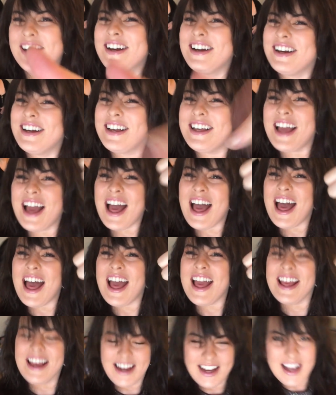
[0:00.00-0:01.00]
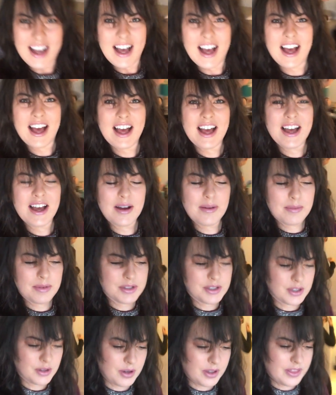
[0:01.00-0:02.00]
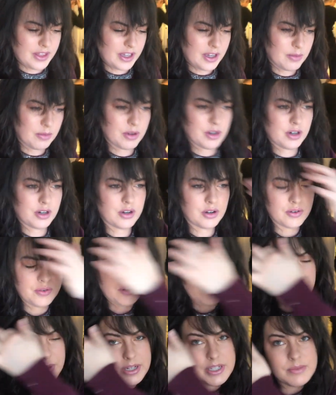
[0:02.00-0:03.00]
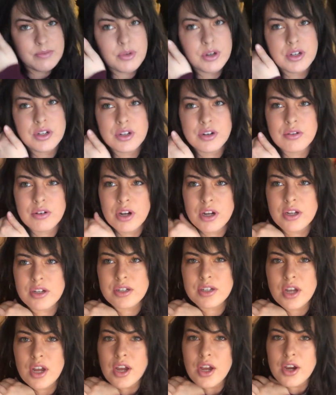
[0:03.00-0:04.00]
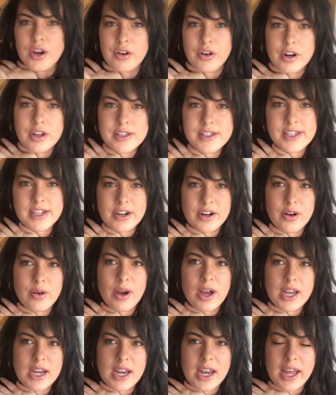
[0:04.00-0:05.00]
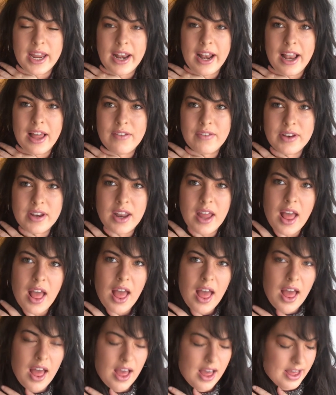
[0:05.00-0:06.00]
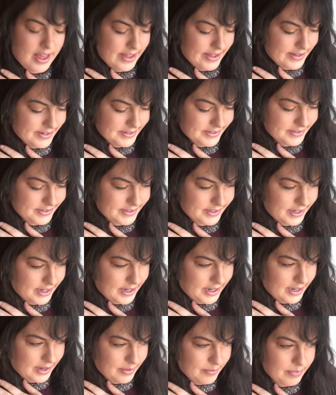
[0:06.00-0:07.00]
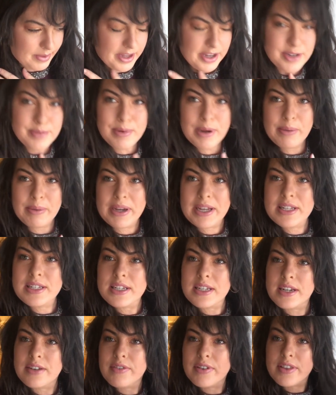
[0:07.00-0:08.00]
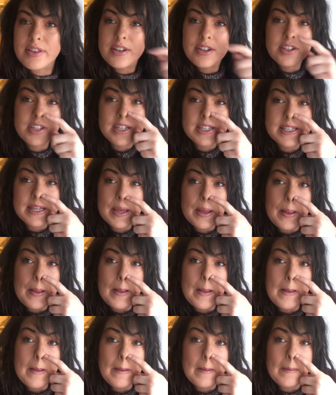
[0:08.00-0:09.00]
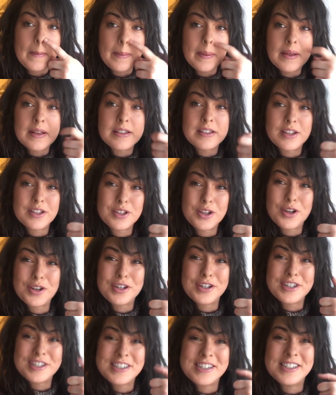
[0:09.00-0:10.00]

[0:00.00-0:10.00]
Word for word: Yay! Um, so I think I'm gonna go for a wee wander around Ground Zero and 9-11 and um, eat my weight and everything cheesy. Sounds good.